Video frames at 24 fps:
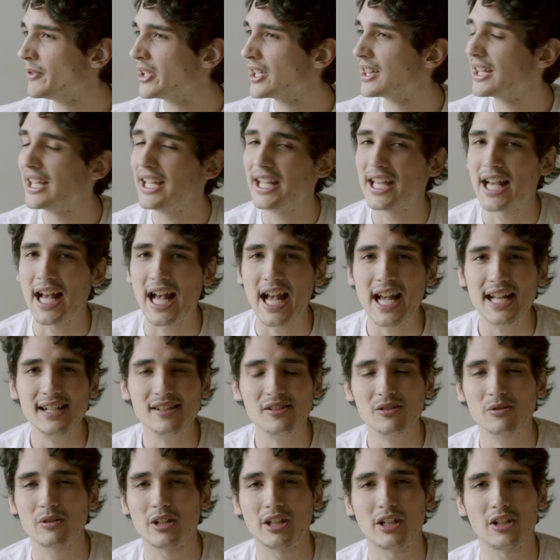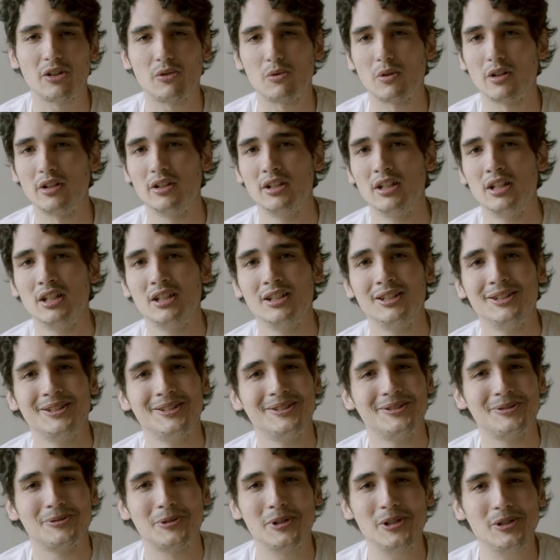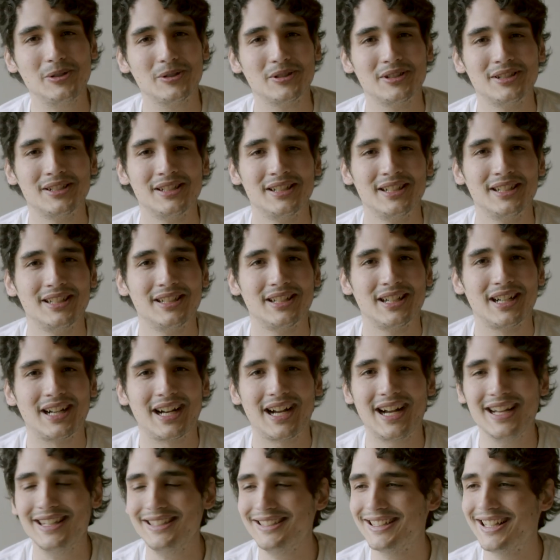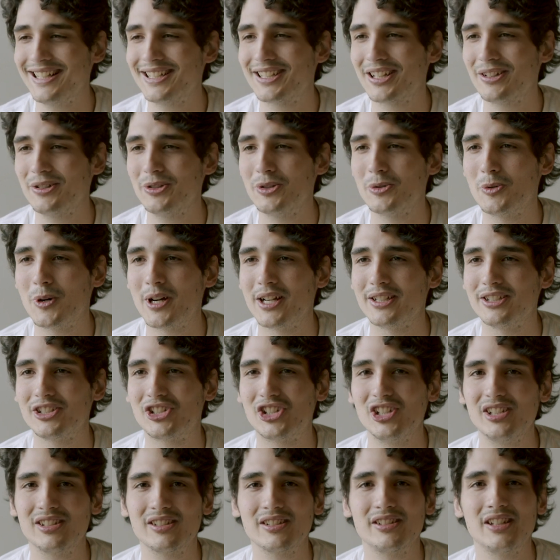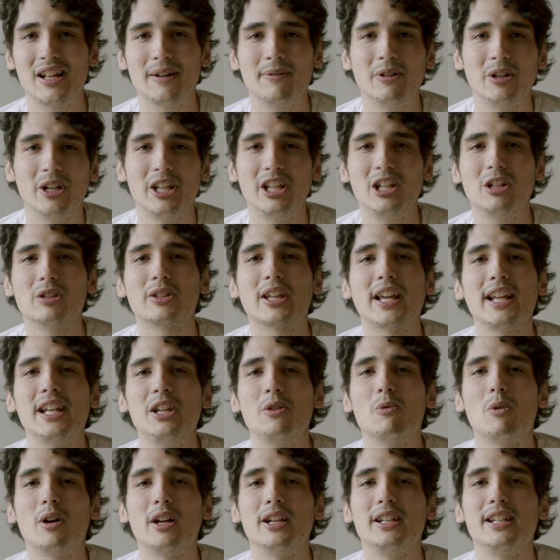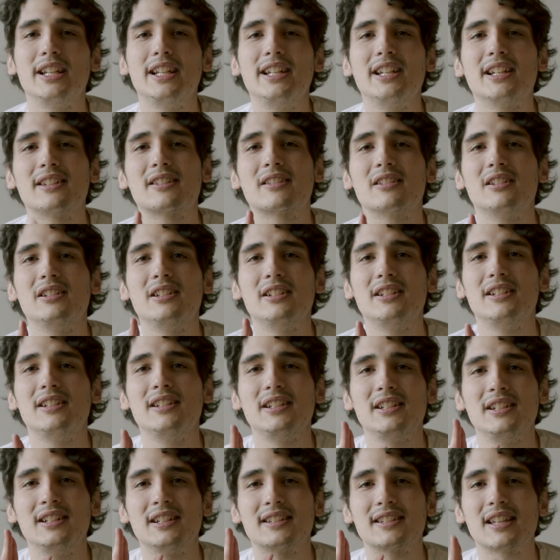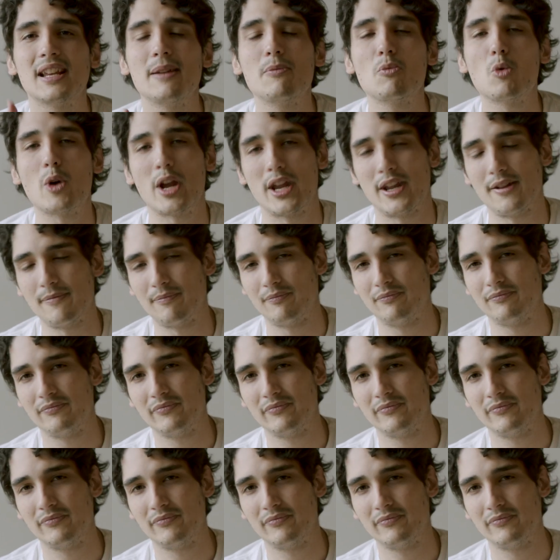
lay hands on anyone. Well, I tell you what, Jesus never healed anyone in the same way.